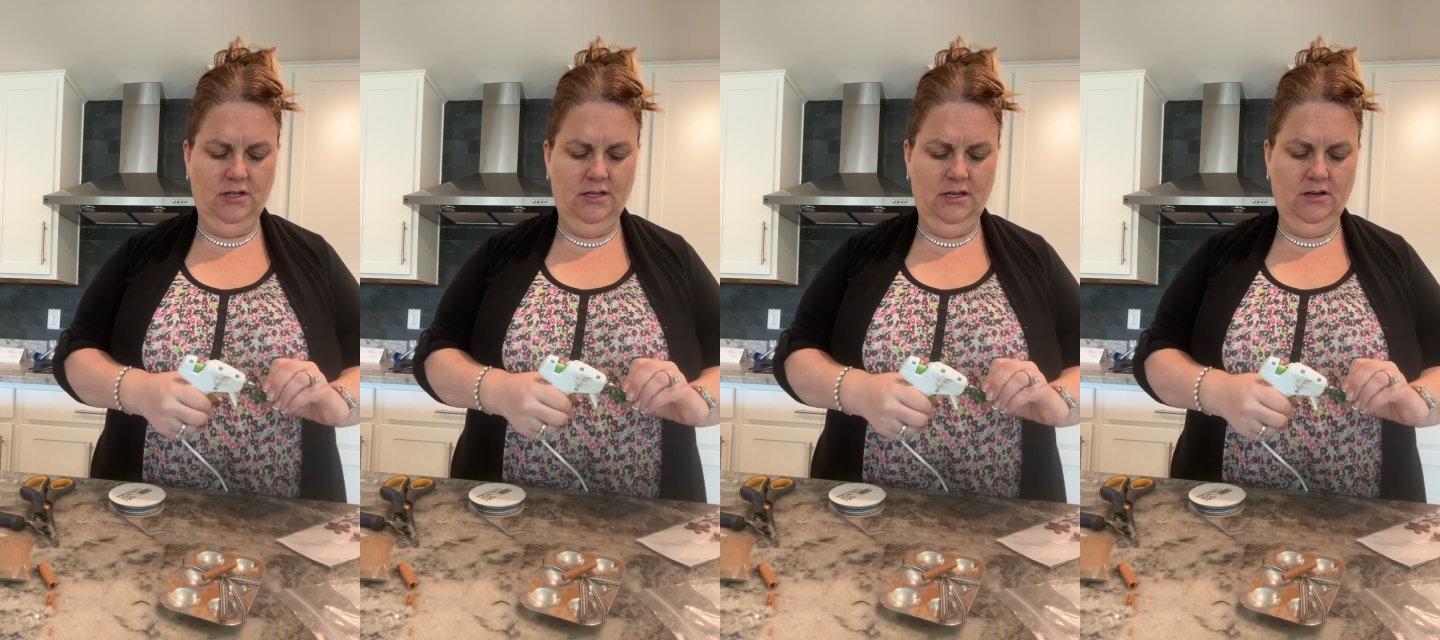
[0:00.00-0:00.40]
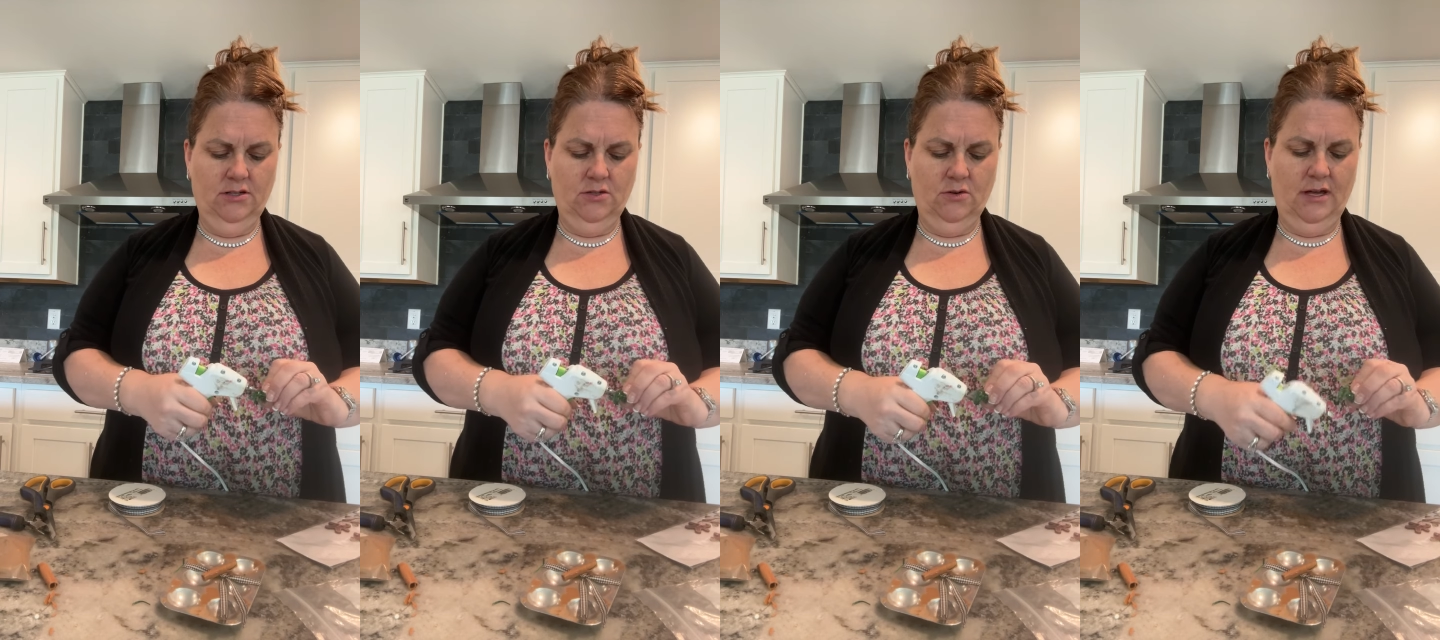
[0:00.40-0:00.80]
They
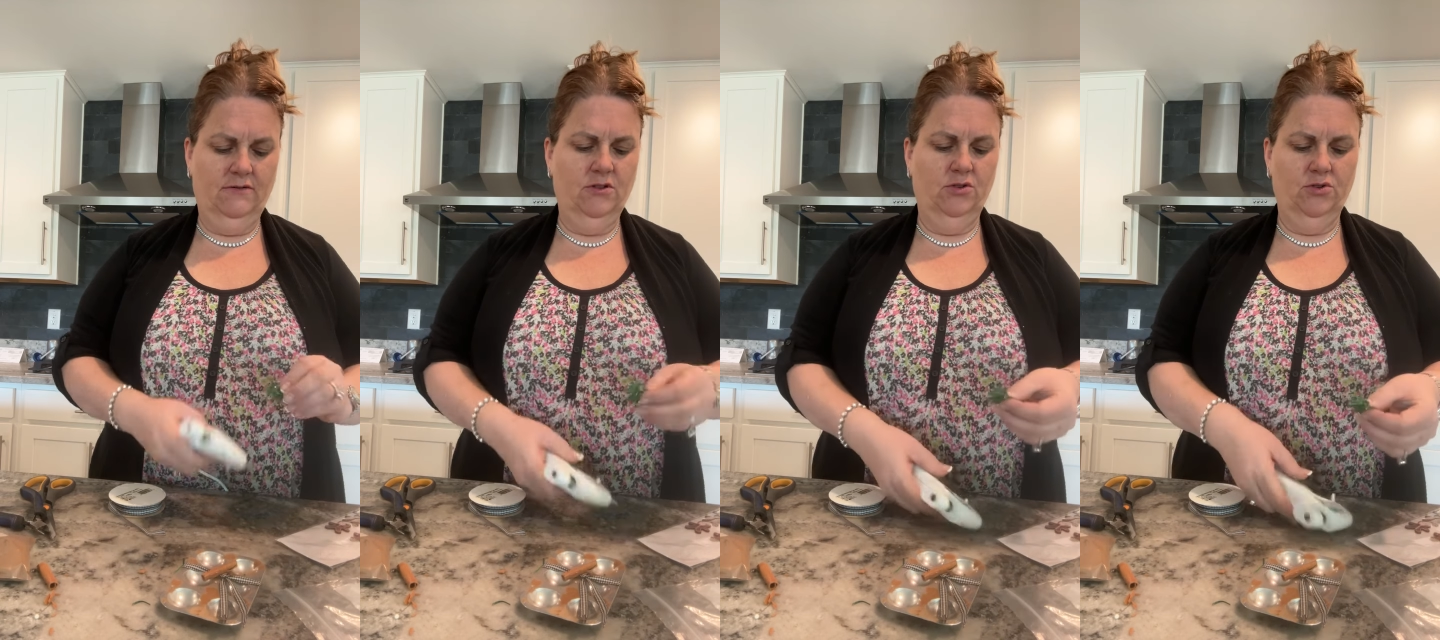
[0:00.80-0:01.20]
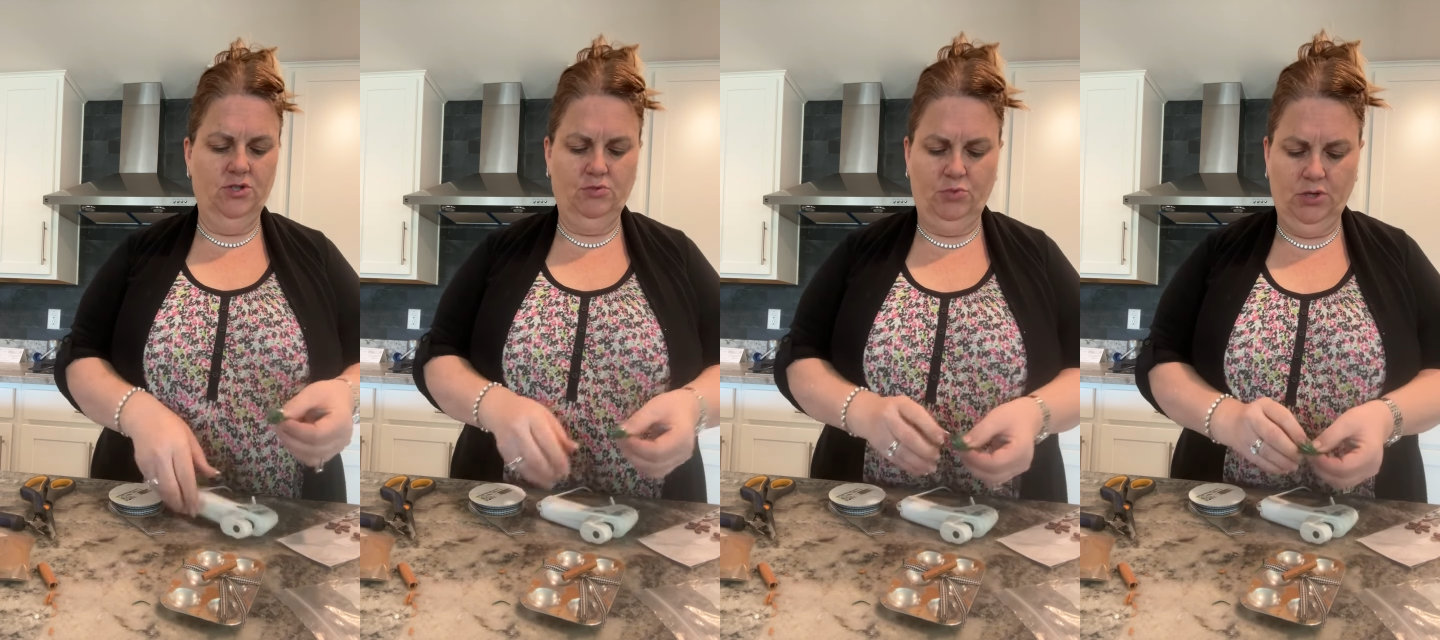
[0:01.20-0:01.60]
also have the little
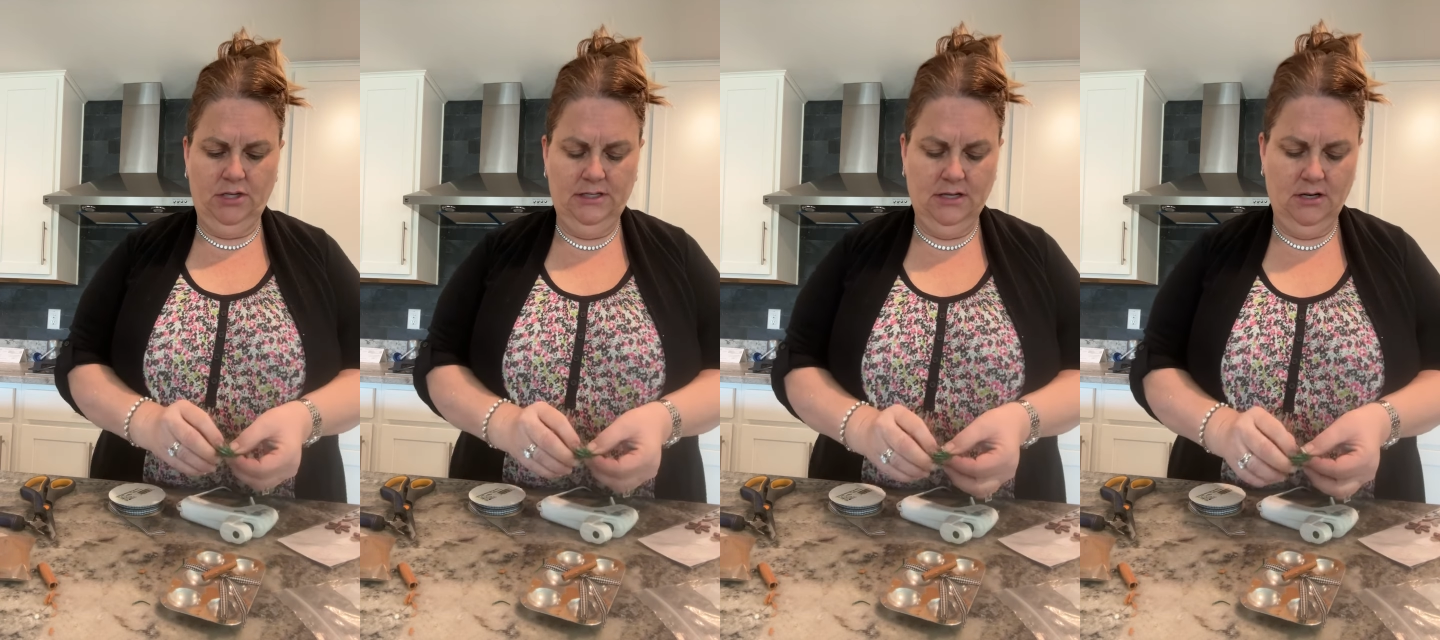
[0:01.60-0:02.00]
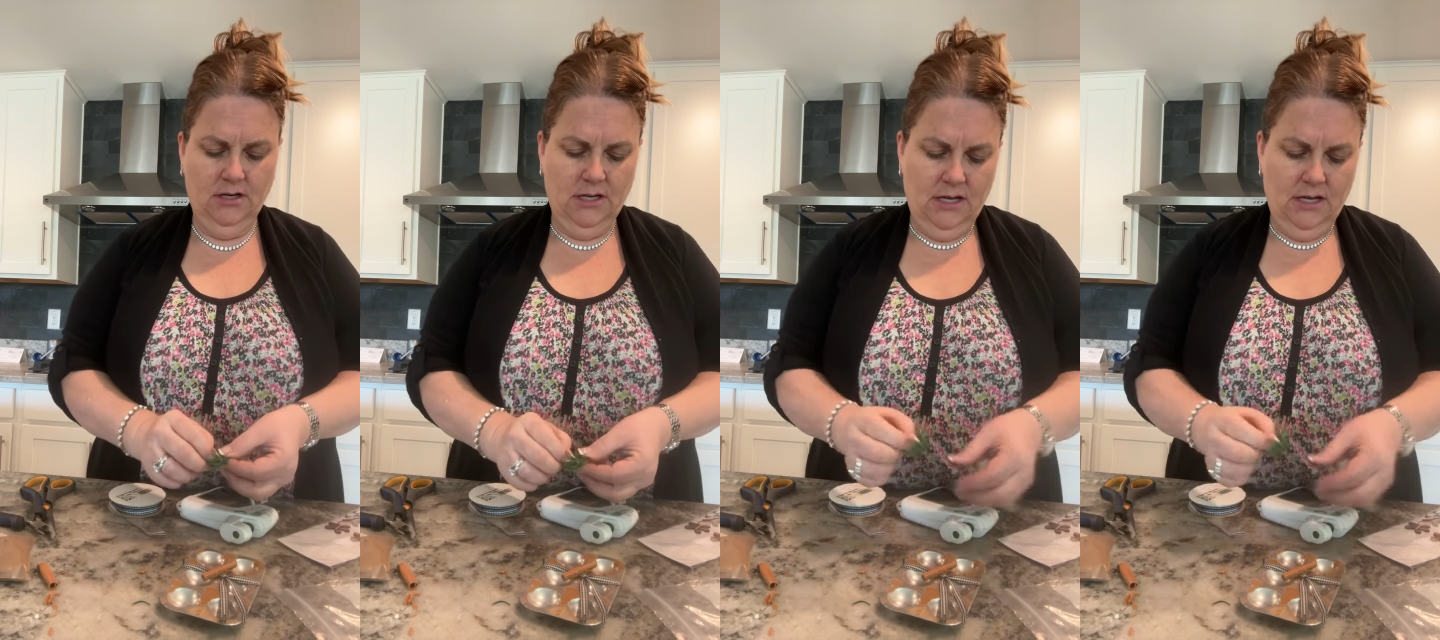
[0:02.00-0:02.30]
sprigs there,